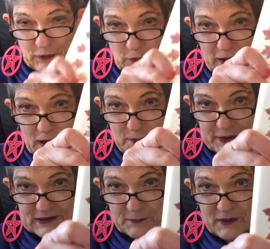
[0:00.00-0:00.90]
The one I
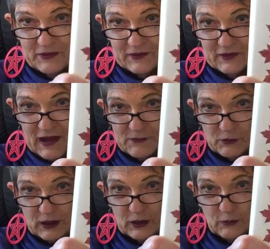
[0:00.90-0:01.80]
picked up at the
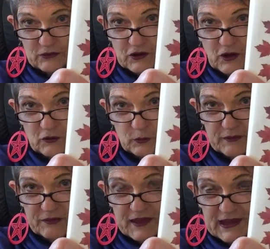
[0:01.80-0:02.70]
library was called
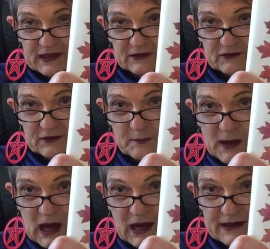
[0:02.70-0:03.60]
With the End in
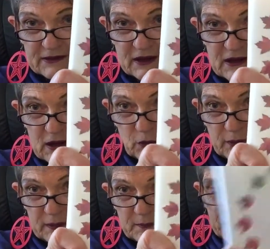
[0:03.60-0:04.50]
Mind,
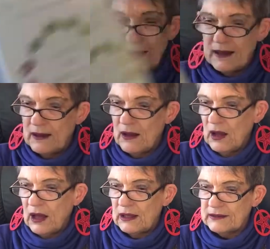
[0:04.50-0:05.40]
written by a
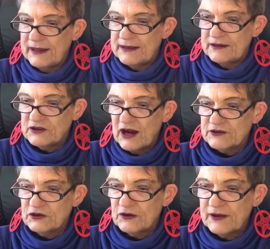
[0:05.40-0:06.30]
lady,
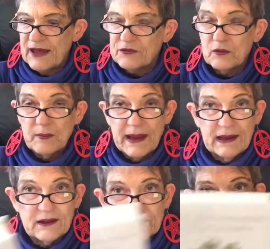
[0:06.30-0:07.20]
Dr. Catherine
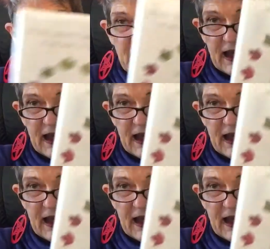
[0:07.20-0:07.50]
Mannix.